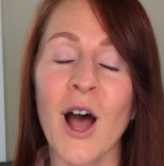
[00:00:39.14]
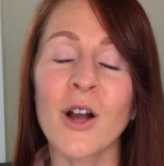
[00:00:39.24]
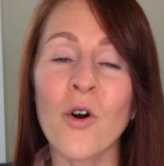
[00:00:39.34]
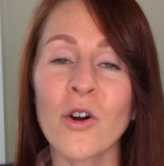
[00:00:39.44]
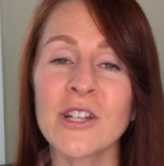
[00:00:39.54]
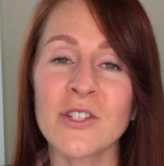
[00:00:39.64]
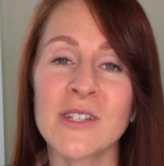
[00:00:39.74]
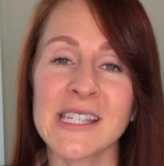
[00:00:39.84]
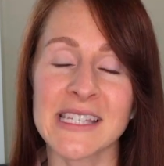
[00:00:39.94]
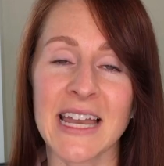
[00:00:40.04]
According to
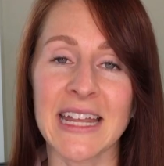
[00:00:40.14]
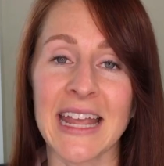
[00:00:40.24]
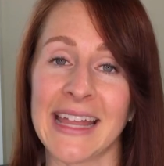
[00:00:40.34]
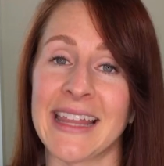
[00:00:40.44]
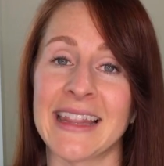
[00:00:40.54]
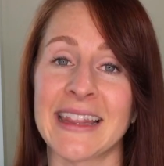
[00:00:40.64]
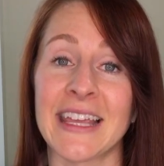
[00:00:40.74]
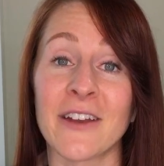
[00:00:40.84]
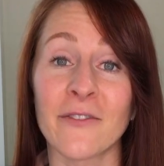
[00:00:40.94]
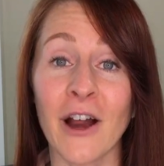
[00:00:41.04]
a study in the
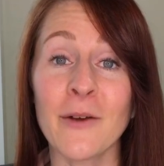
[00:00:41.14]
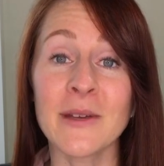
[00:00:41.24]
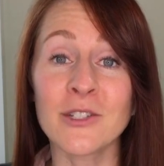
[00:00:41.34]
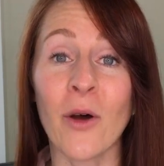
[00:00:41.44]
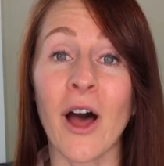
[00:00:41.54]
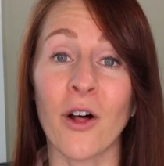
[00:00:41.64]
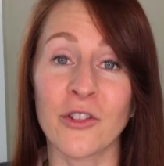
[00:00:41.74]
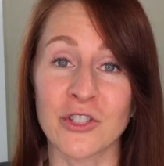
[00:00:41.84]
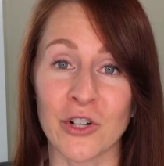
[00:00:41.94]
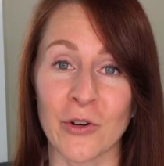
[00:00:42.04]
Environmental
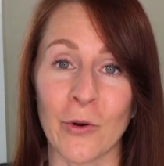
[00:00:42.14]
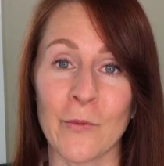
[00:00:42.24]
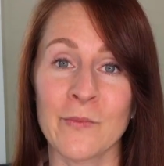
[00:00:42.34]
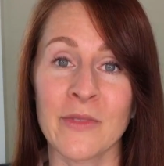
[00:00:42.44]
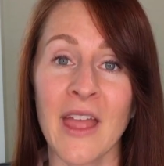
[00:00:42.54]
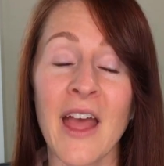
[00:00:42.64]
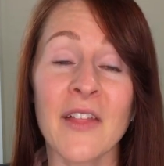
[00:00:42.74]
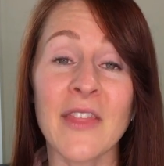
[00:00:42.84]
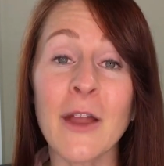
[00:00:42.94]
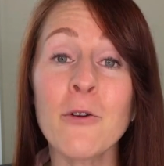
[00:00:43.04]
Health Journal,
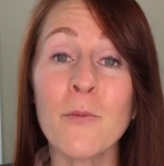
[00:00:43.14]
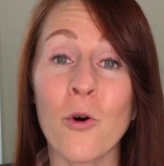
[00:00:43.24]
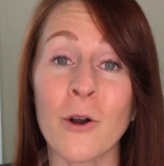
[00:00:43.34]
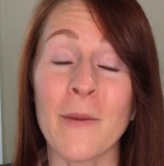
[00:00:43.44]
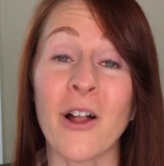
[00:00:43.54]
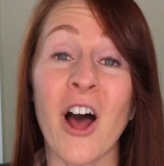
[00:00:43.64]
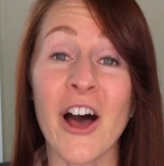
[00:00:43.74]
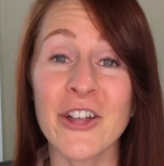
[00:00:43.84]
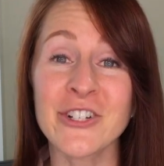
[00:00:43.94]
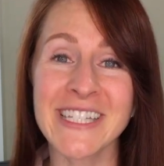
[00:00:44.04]
they report about one
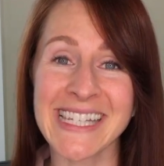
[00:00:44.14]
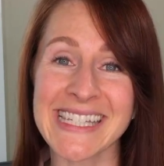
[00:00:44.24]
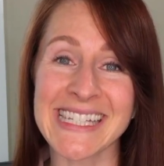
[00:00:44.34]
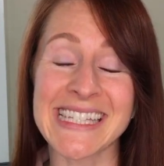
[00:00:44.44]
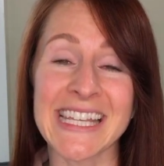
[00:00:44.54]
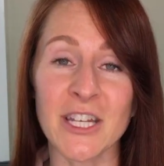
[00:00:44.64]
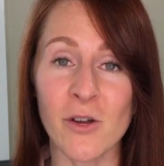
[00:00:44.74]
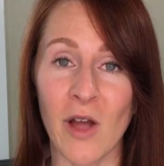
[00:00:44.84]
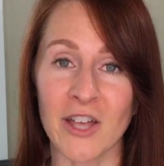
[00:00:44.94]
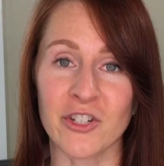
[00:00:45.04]
hundred sixty
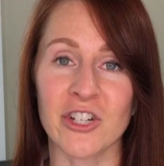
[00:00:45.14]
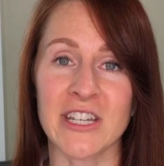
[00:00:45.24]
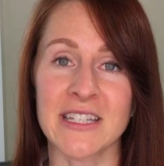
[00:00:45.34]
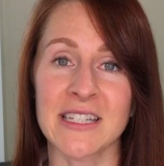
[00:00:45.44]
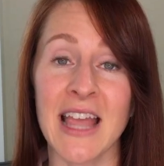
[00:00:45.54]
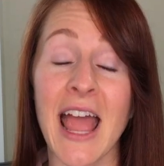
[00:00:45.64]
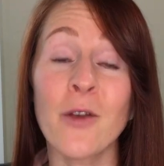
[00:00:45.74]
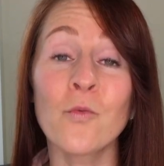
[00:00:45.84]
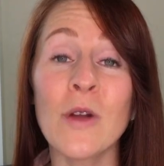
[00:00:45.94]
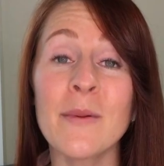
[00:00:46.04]
xenoestrogens,
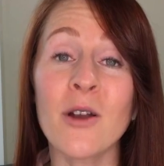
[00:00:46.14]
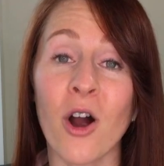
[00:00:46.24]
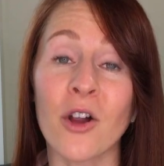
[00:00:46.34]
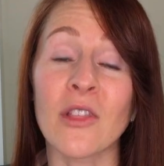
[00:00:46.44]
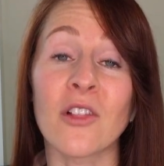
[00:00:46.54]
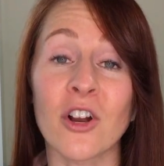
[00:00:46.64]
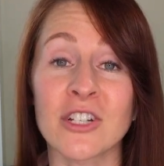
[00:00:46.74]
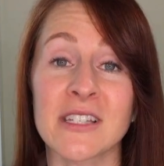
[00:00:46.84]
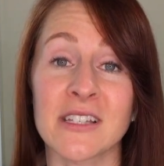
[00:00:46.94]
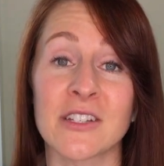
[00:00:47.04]
and women are the
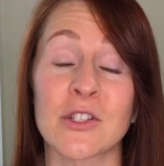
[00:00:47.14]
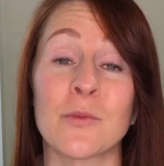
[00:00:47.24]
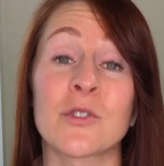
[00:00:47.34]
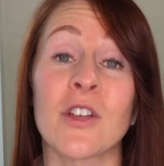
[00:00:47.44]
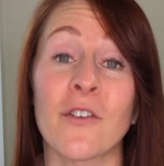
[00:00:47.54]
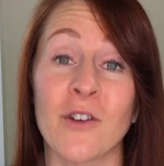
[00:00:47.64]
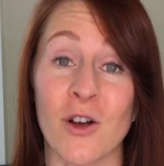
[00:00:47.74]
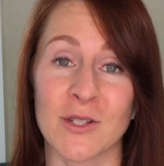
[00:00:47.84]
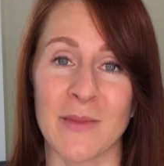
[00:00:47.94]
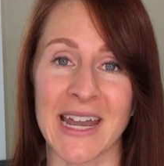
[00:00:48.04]
largest consumers of
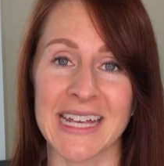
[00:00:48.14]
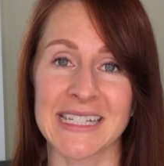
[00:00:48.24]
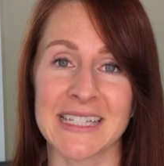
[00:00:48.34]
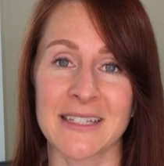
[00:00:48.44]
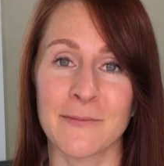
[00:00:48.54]
cosmetics.